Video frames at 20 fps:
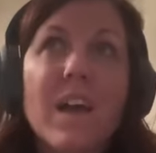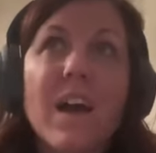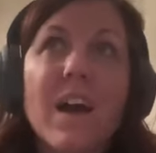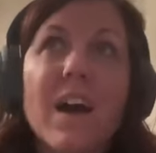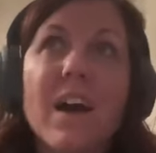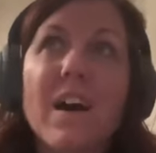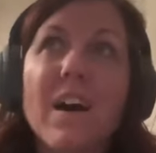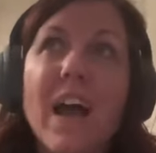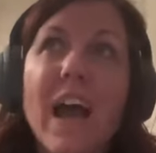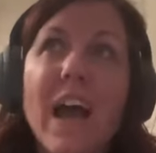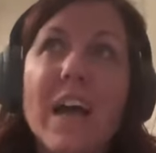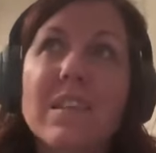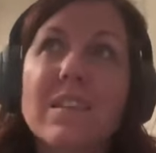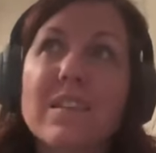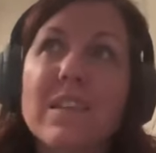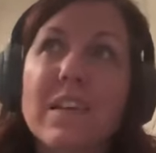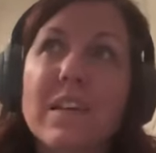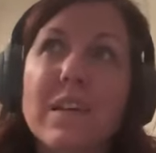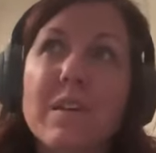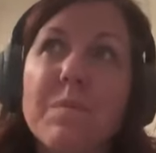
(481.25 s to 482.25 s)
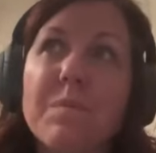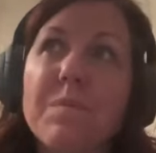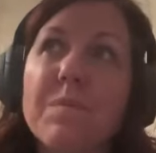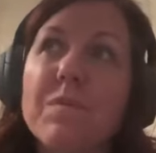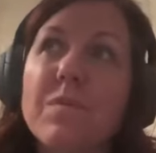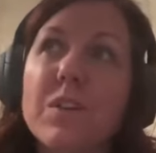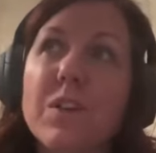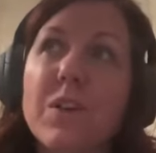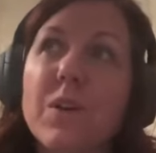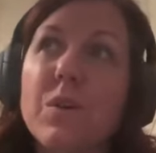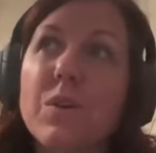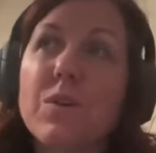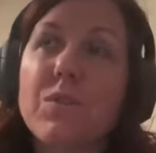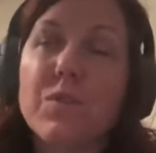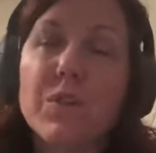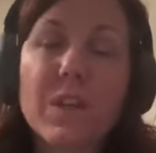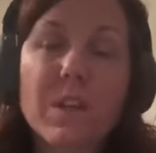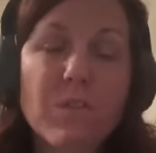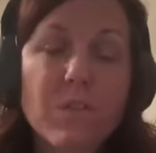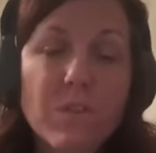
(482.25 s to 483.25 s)
Ask him, you know, to
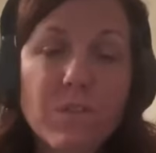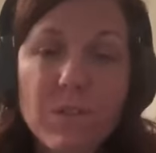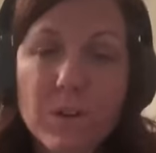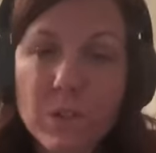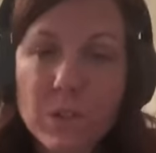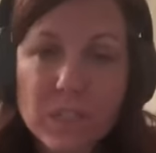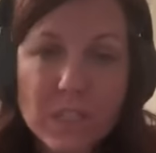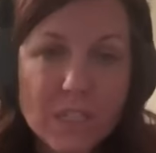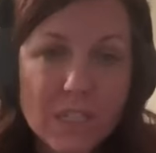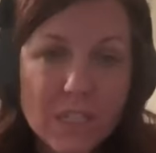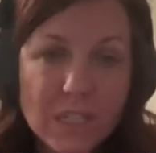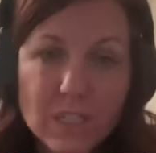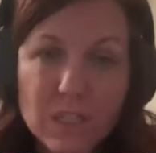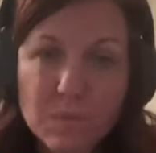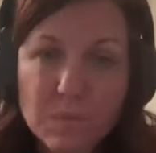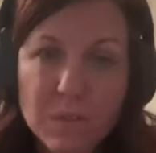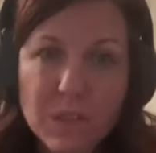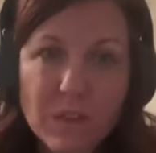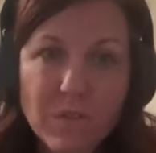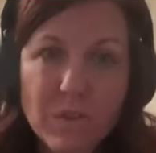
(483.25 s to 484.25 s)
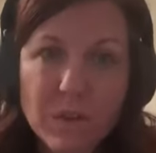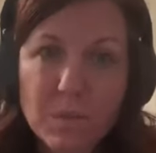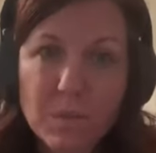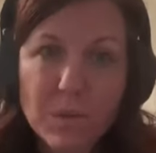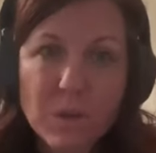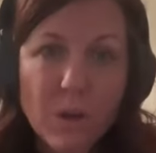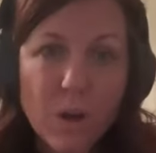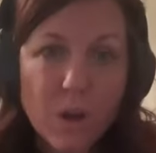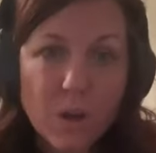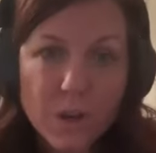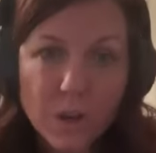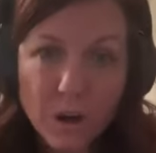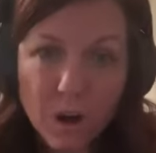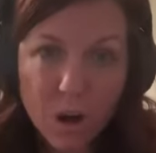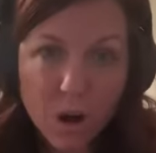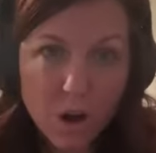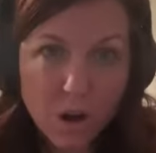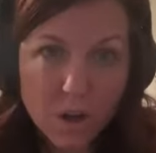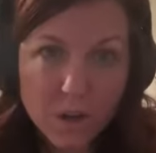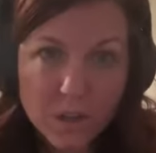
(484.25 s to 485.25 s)
forgive you for his sins. Believe in him with all your
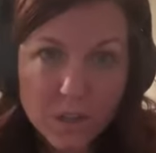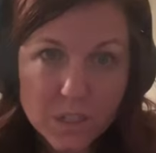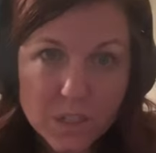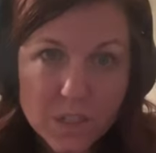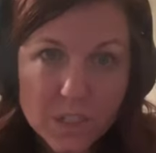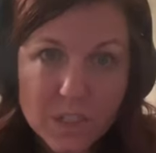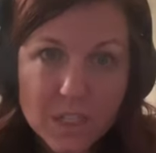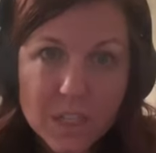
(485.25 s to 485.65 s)
heart.